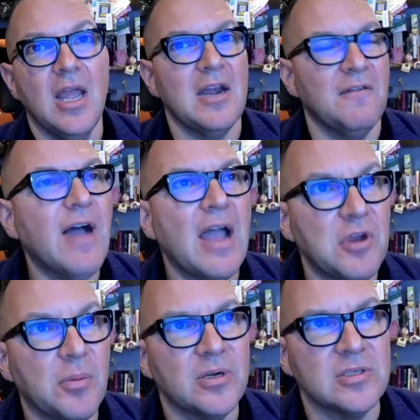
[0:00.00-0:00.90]
and a
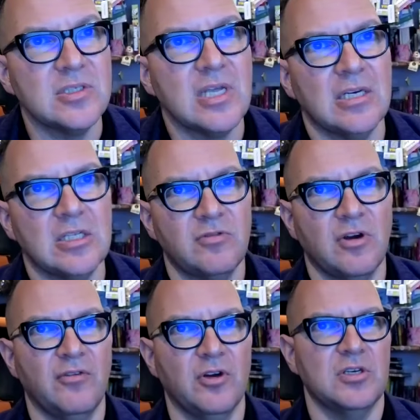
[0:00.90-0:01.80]
five year prison sentence
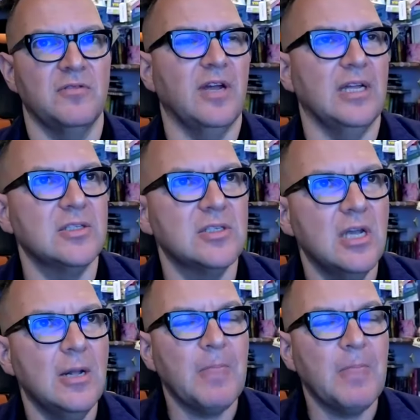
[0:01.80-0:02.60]
for a first offense.